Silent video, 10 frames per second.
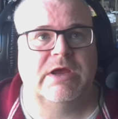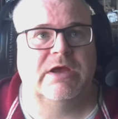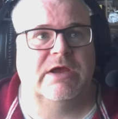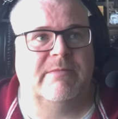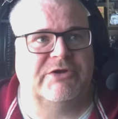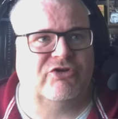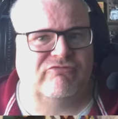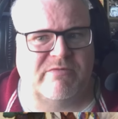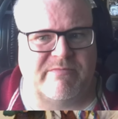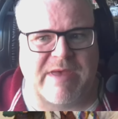Um, I
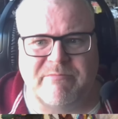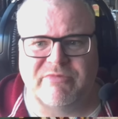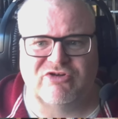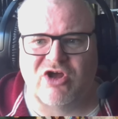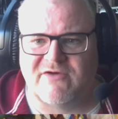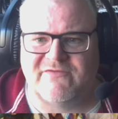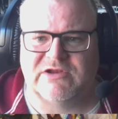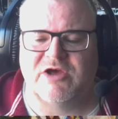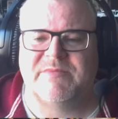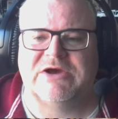don't remember an awful lot